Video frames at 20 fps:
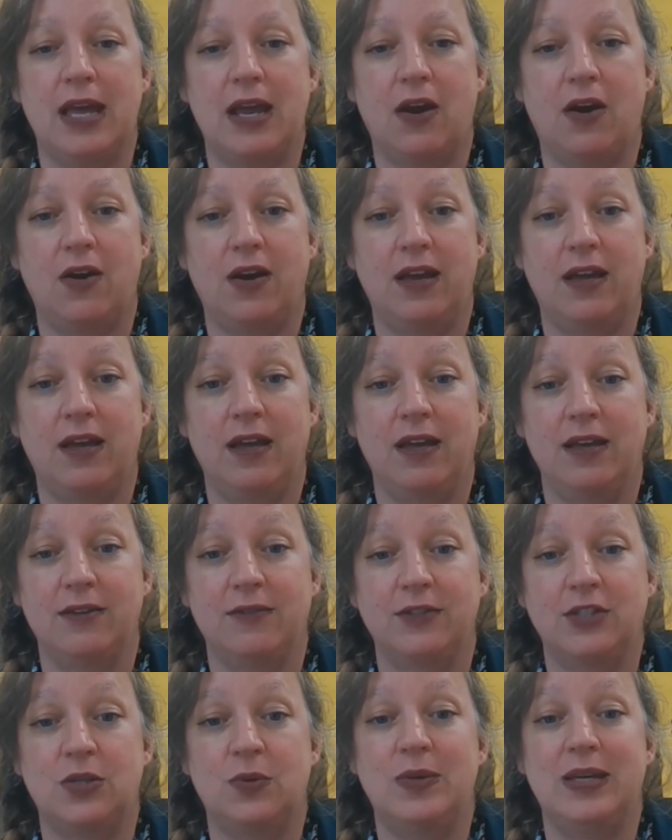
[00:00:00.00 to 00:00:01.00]
area
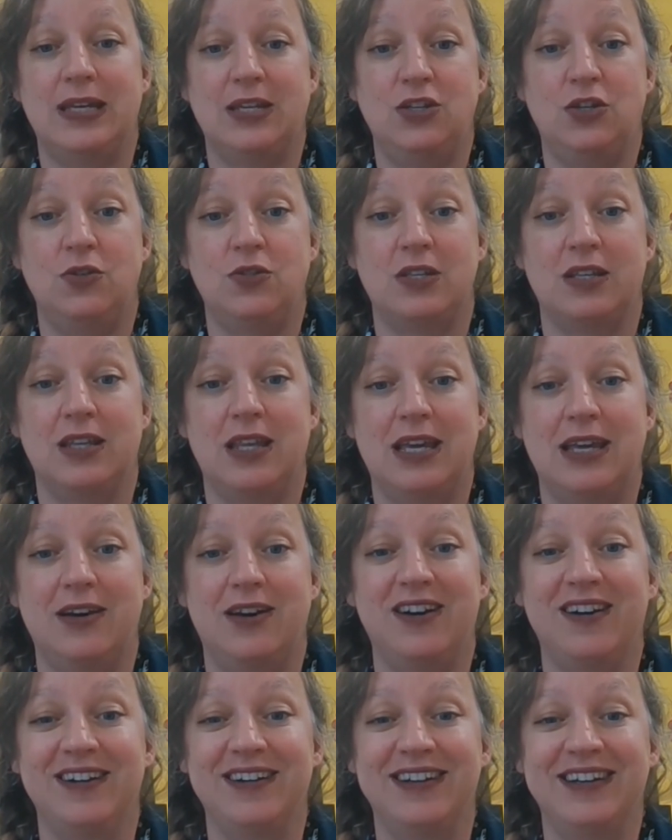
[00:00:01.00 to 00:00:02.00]
so we can use it
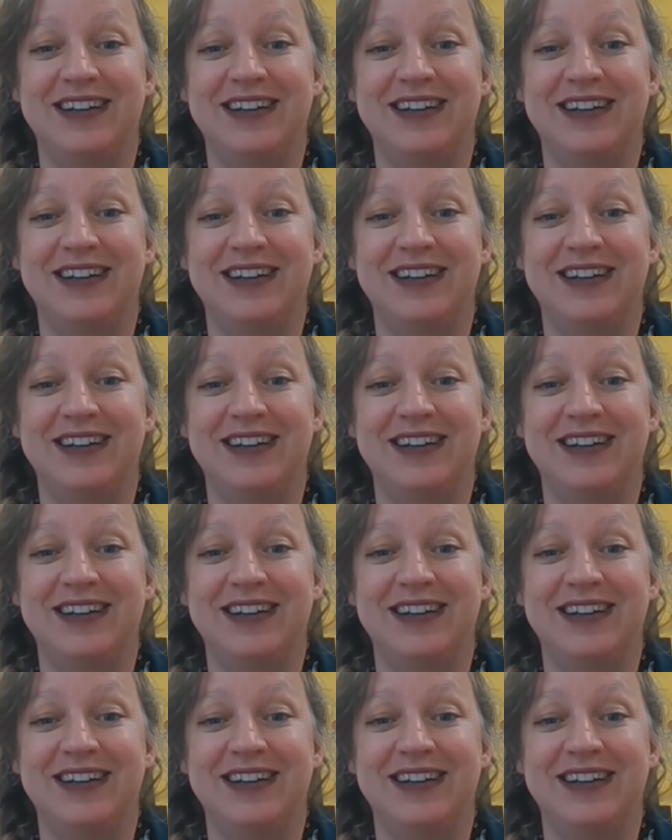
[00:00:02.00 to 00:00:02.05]
later.